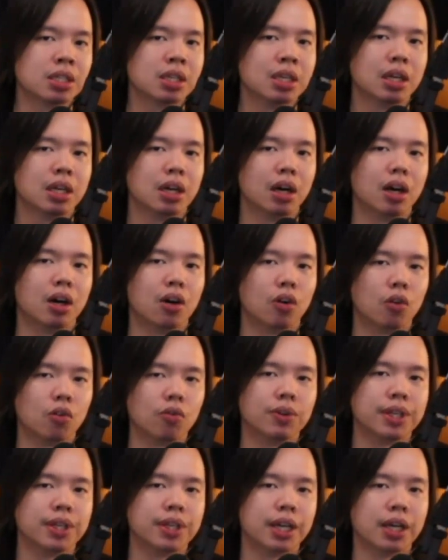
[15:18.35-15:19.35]
over
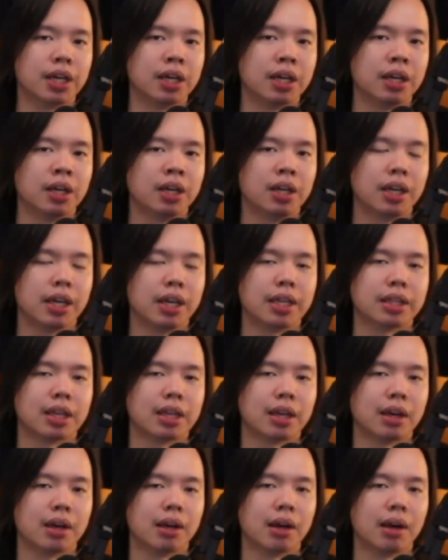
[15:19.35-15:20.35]
here in
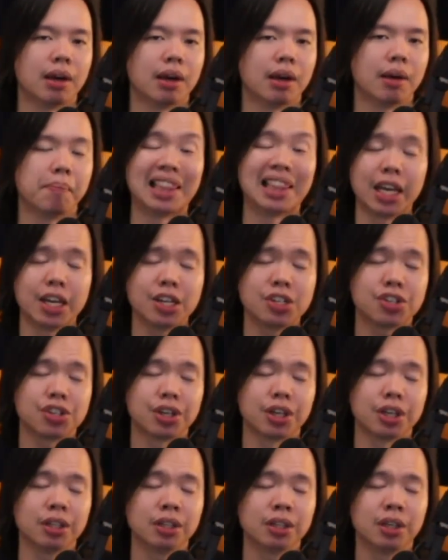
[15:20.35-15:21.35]

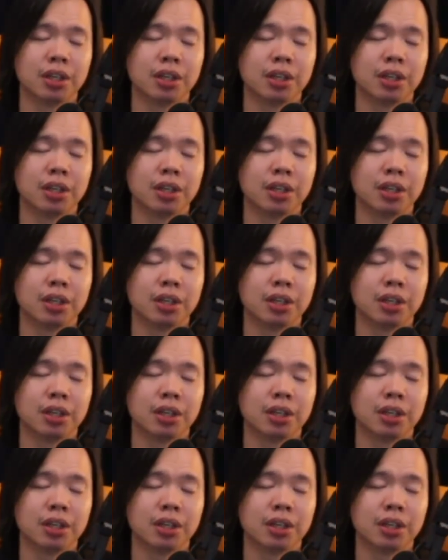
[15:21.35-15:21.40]
Malaysia,